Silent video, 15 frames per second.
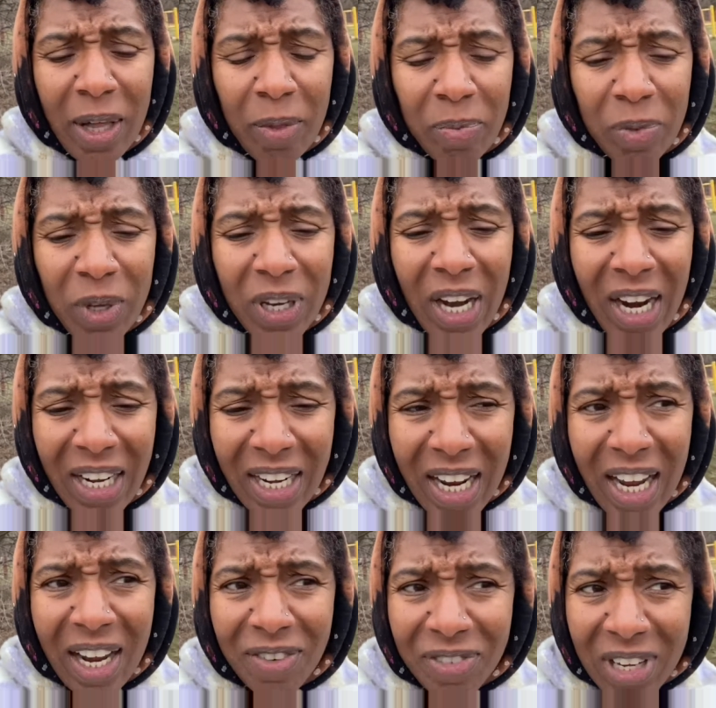You kind of
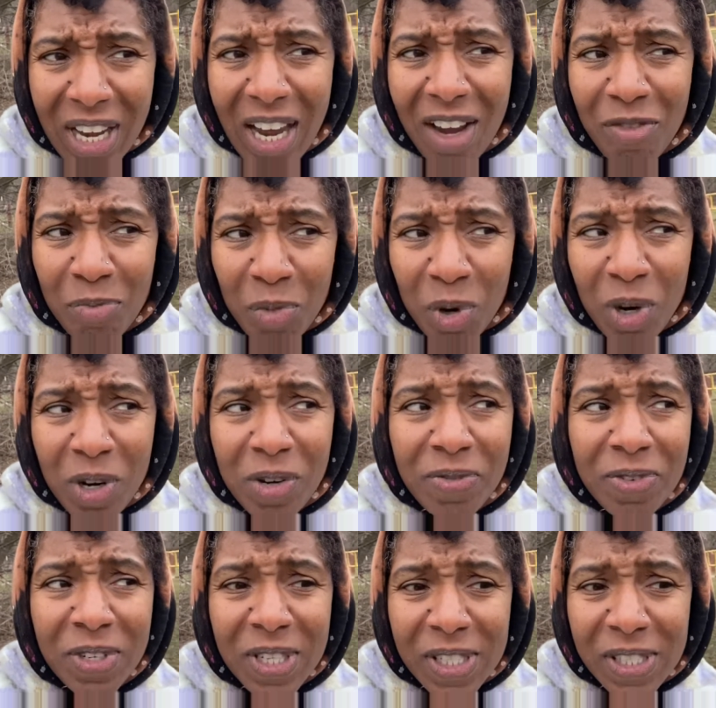have to have more
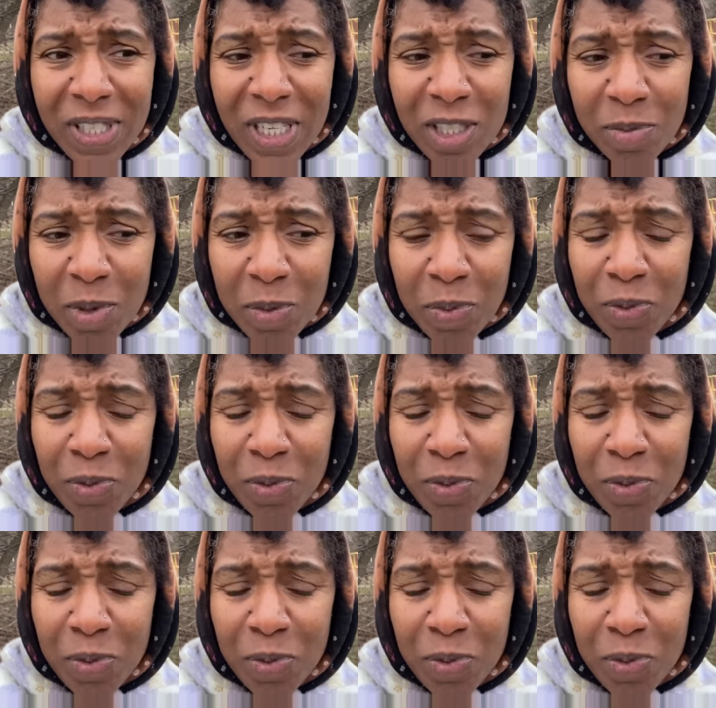of an assessment